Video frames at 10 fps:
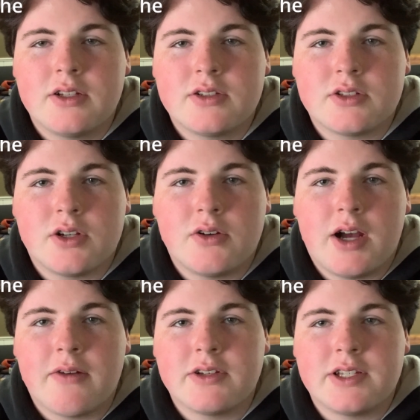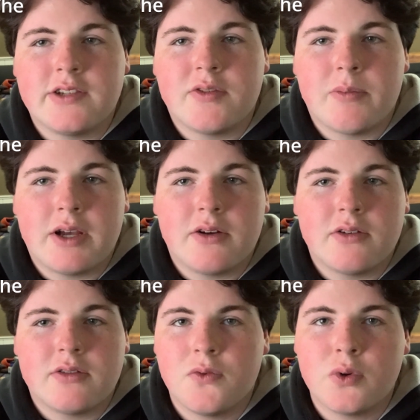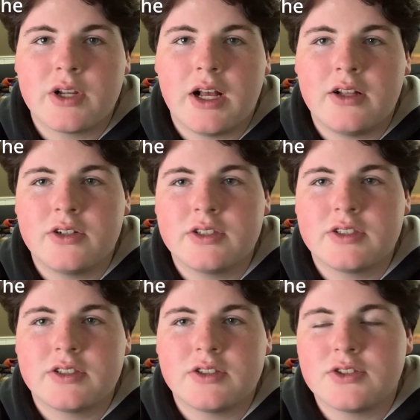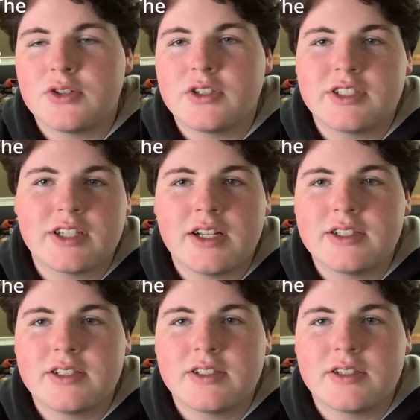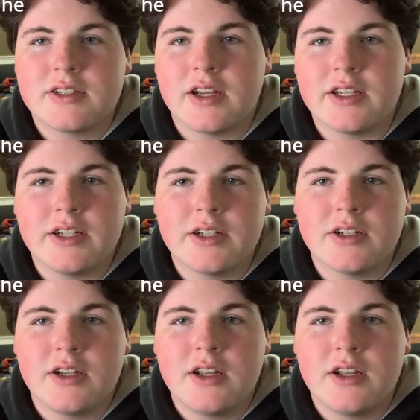So I receive about $4.30 a year